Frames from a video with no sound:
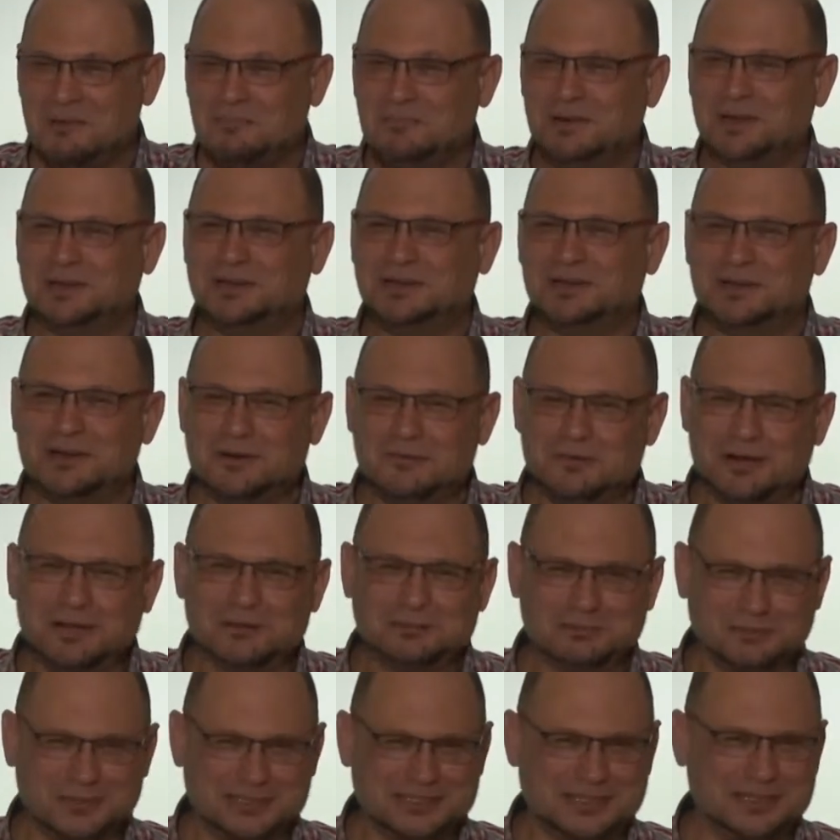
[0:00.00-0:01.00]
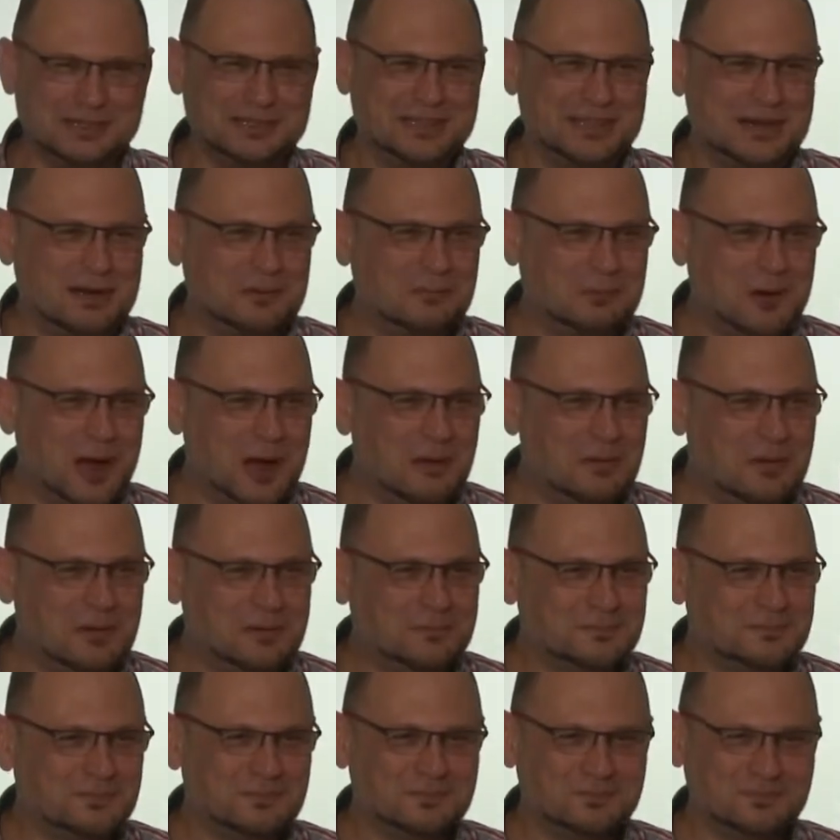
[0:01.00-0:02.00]
But you know what was their
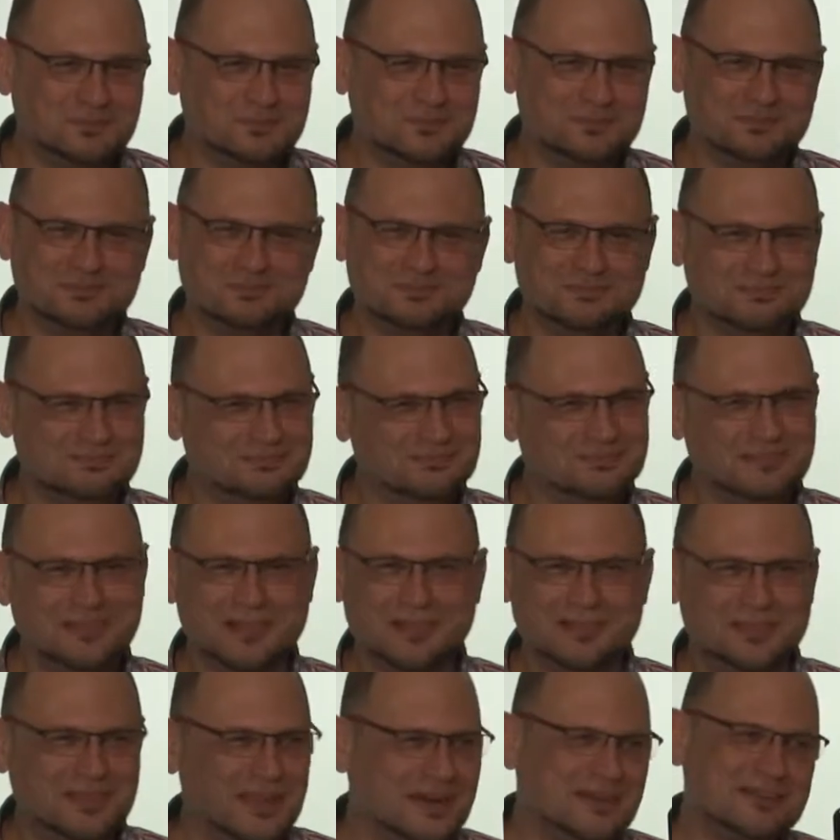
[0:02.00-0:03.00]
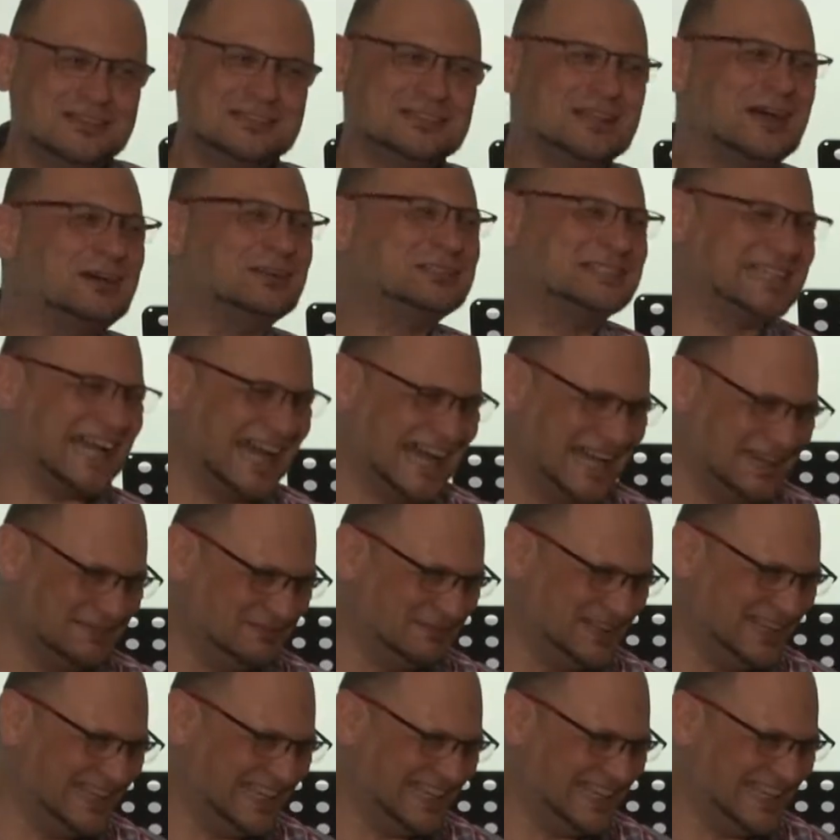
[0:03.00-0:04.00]
problem? There is no
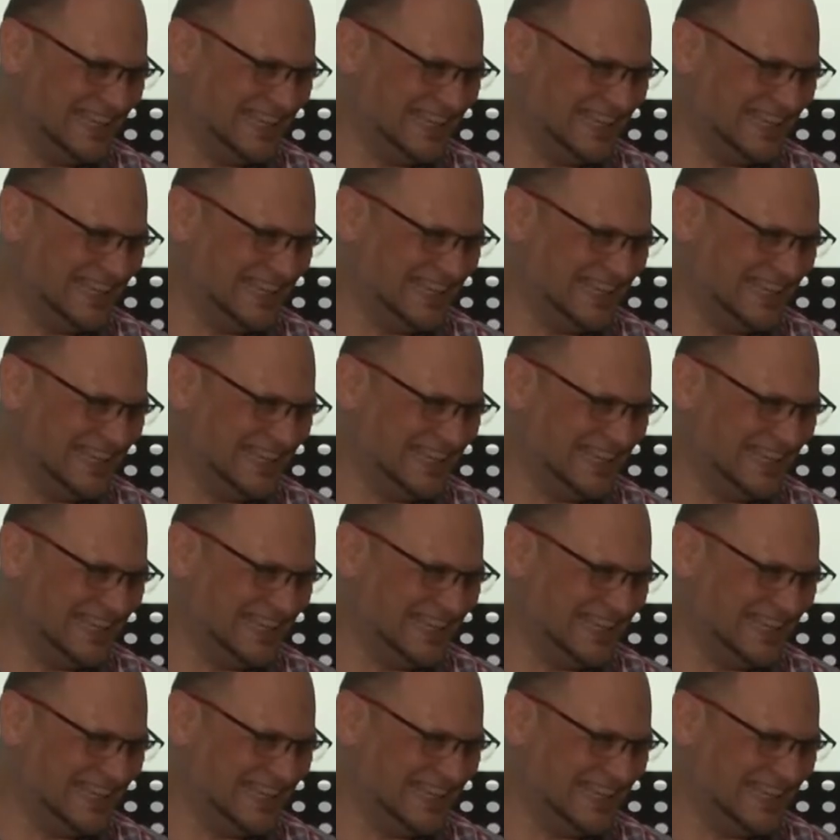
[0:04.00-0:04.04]
time.